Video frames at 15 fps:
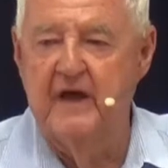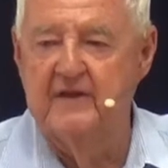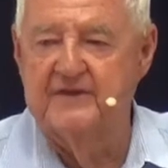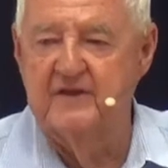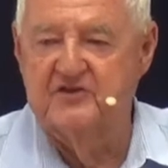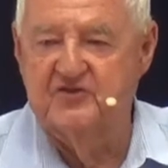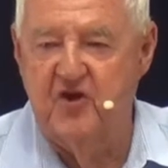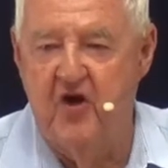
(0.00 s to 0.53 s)
at
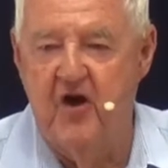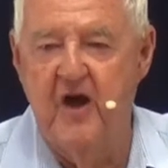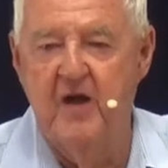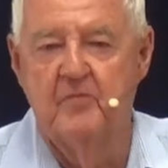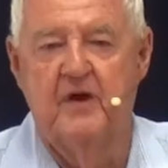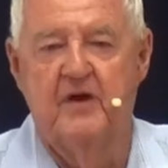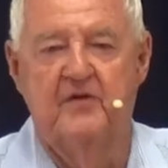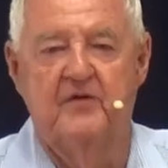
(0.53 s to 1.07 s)
the
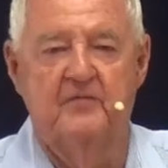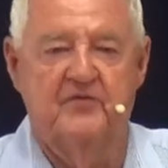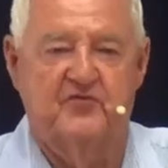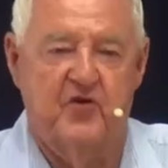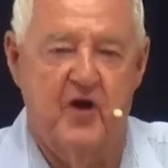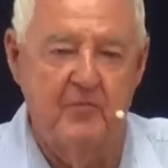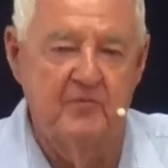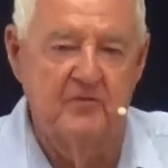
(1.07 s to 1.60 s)
time when
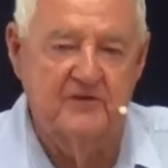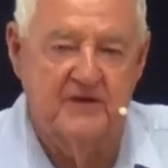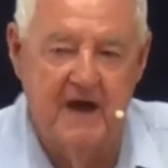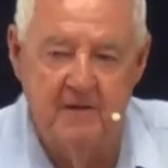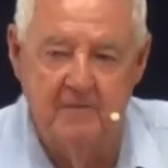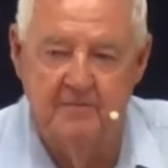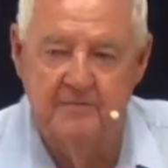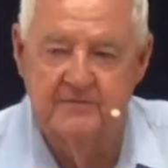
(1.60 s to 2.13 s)
trouble
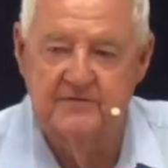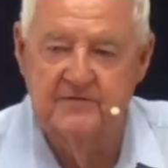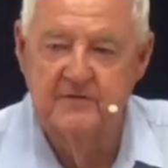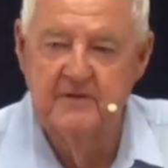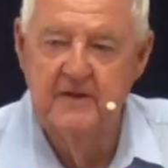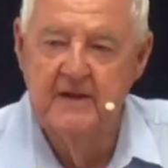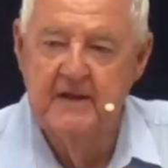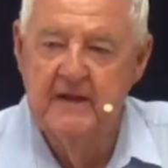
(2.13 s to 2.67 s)
comes.
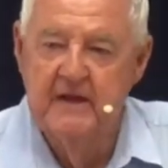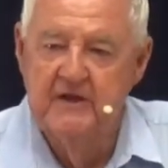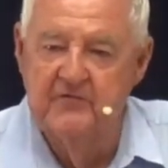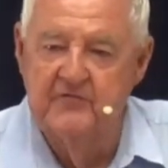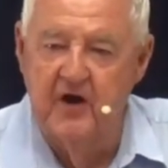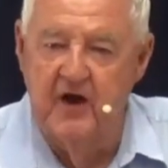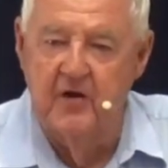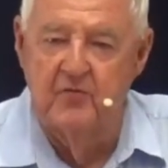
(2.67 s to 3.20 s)

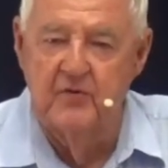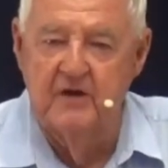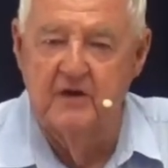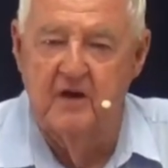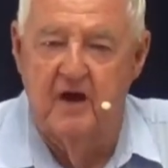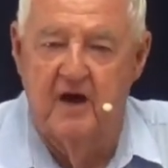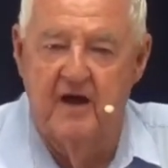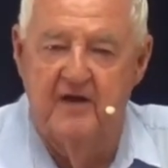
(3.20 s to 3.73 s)
You've got to
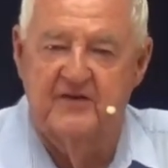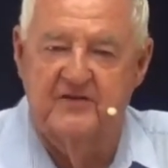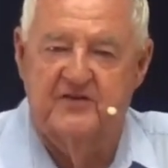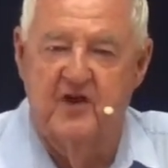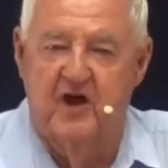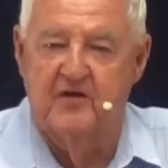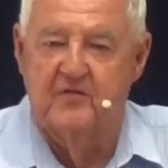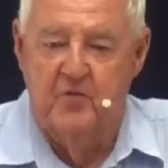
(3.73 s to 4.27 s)
realize it's
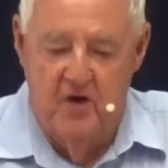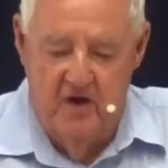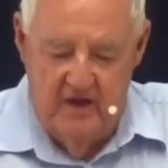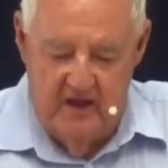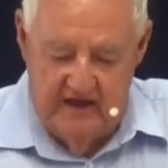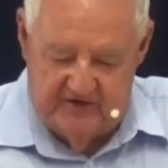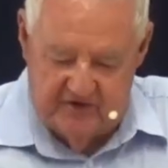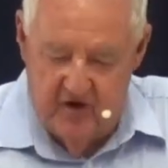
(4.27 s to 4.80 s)
not,
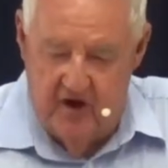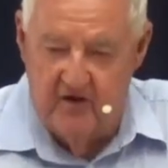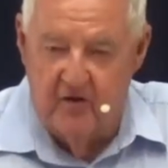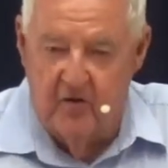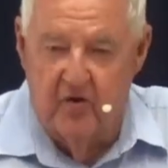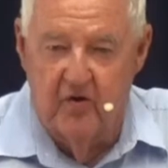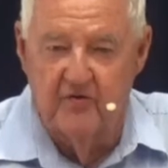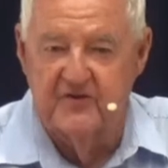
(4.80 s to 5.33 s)
it's not
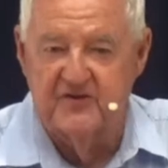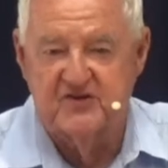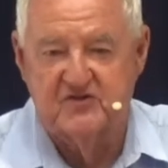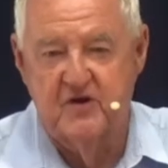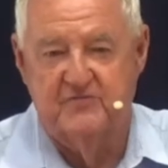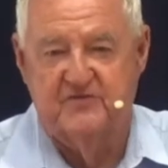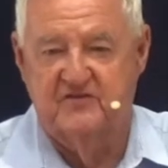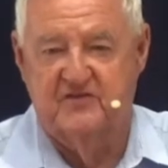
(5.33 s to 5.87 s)
all the
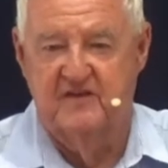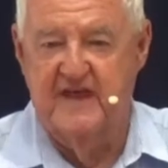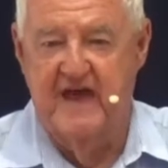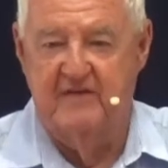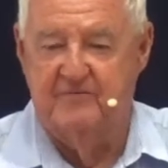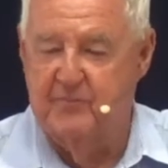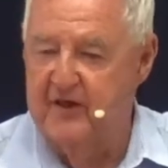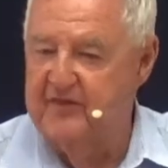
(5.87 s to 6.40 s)
scriptures and
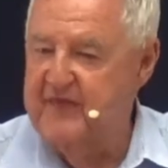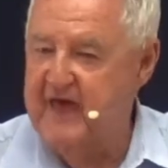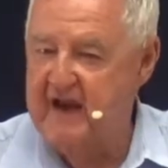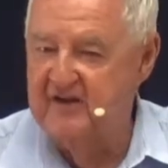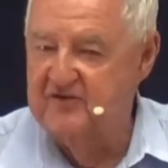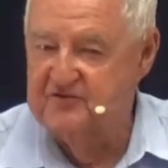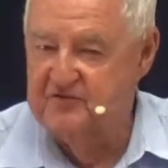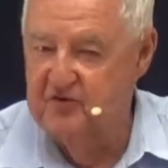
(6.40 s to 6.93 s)
that, but that
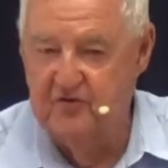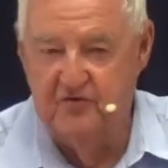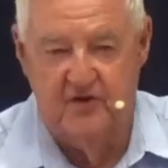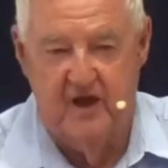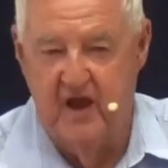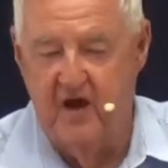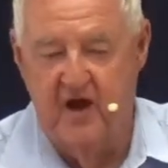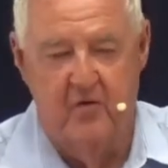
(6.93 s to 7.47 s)
is good.
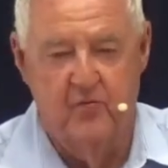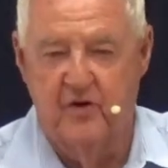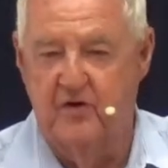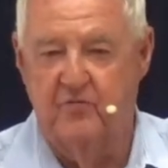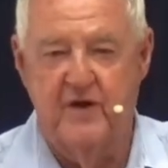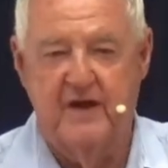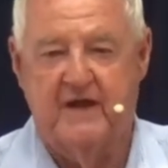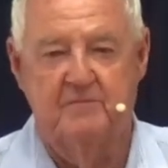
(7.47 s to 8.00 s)
And I want to
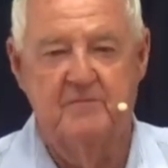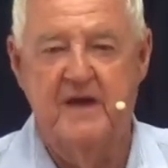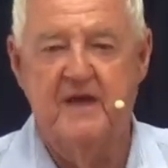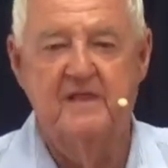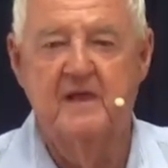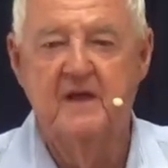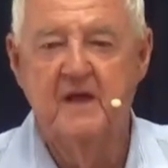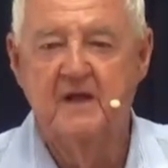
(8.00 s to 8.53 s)

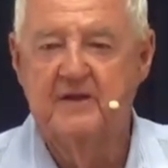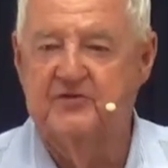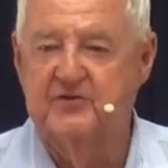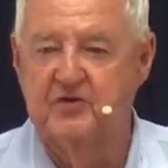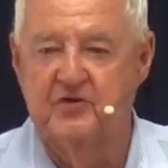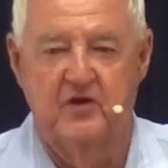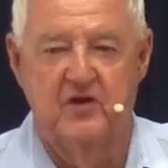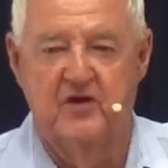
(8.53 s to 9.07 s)
recommend that
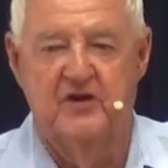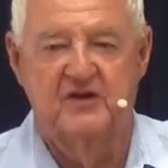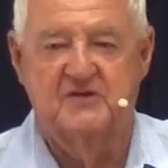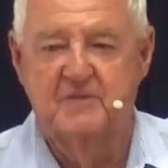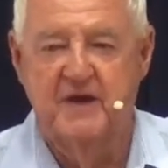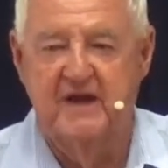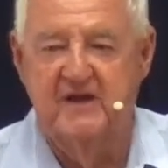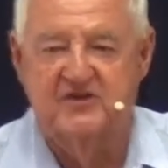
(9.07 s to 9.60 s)
you learn as
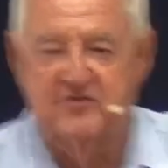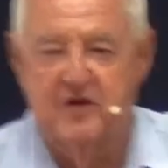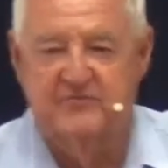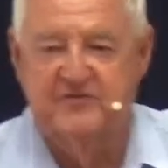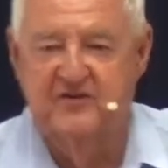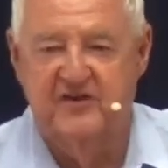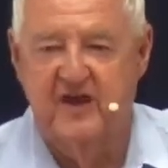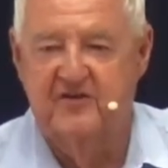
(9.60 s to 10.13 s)
many
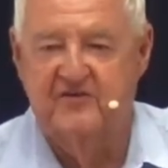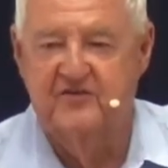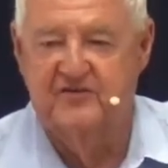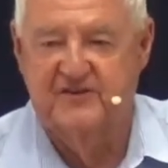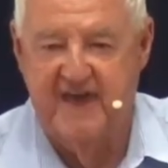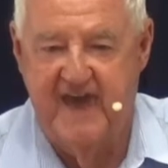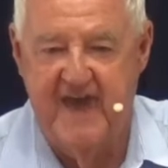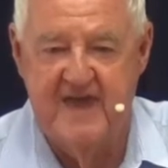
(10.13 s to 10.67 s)
scriptures as you
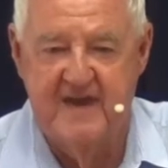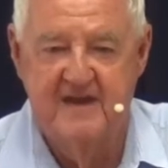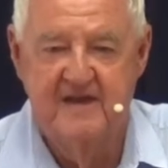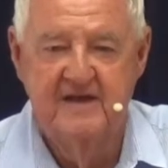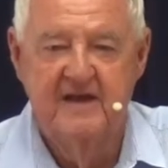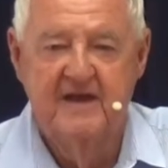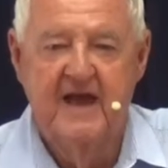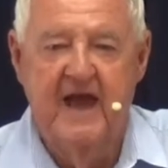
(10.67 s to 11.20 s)
can
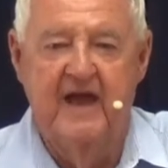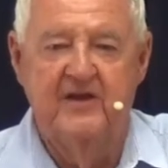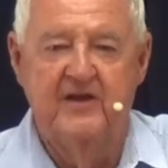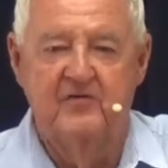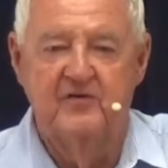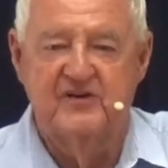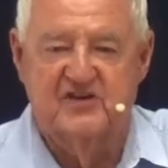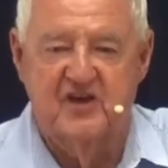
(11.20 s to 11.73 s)
and you
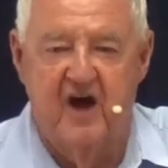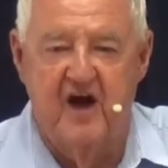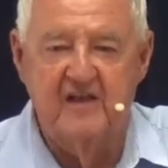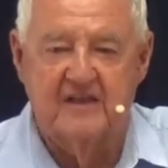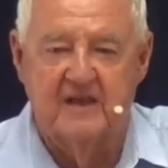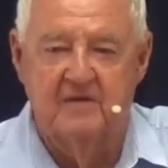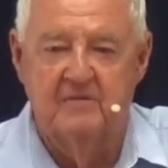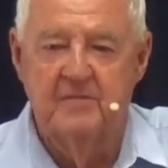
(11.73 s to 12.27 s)

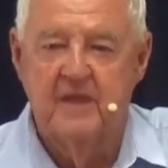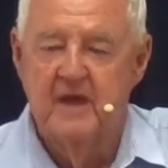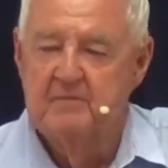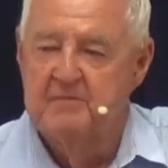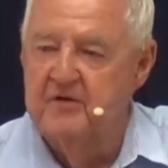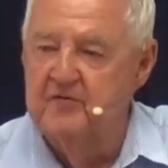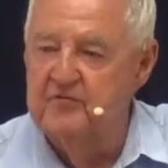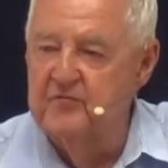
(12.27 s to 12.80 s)
recite them.
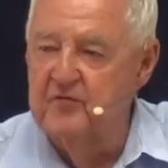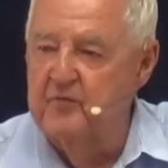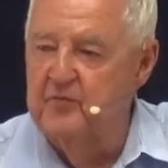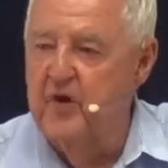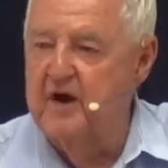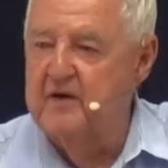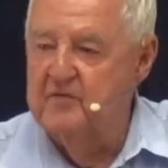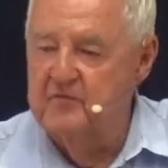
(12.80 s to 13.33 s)
But
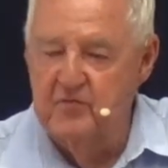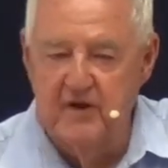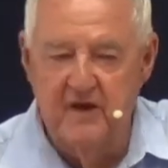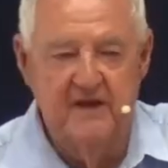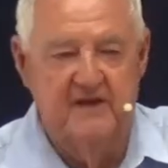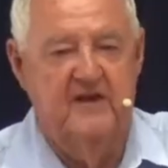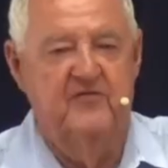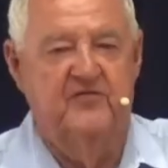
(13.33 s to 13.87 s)
what
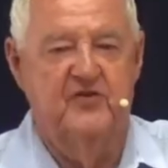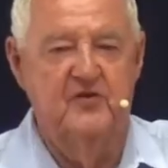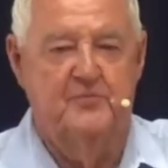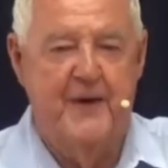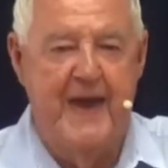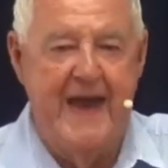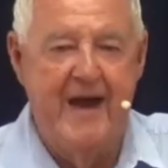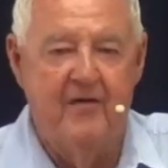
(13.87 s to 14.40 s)
really gives you
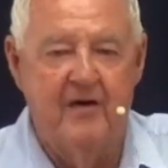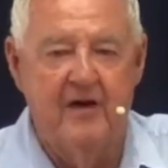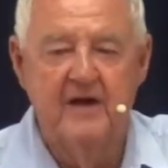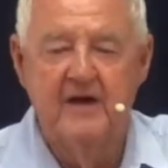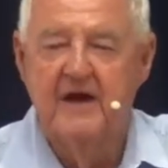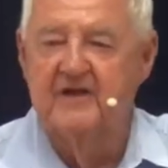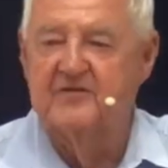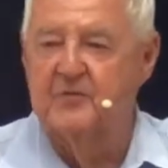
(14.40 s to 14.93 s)
power
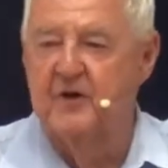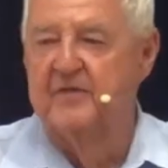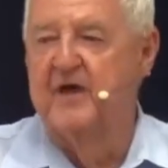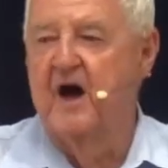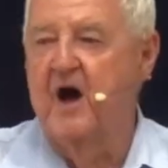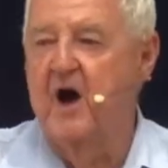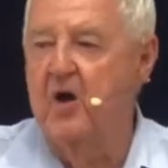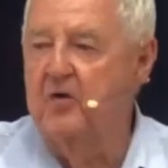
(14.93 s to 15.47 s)
is when
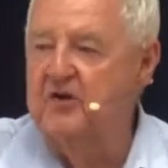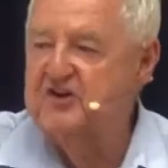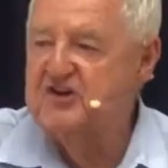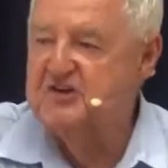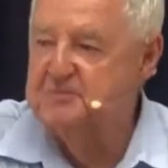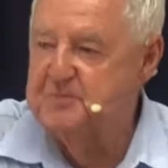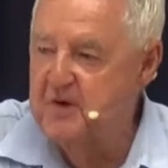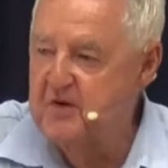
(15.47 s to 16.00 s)
the Holy
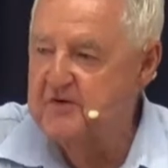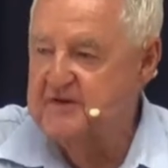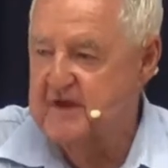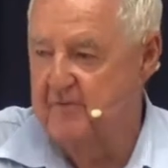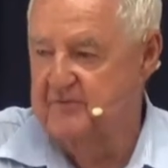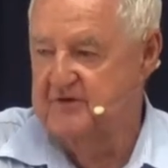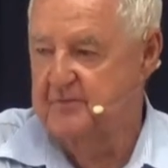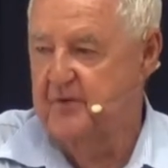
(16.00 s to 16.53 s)
Spirit
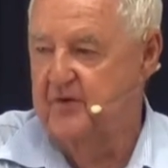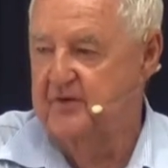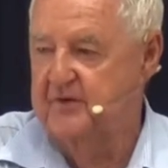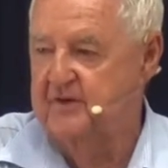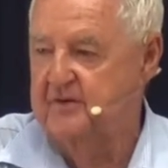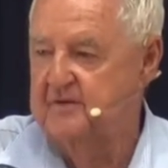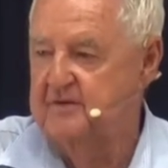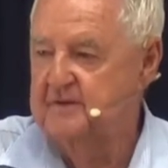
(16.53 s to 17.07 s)
comes upon
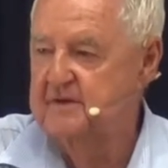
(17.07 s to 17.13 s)
you.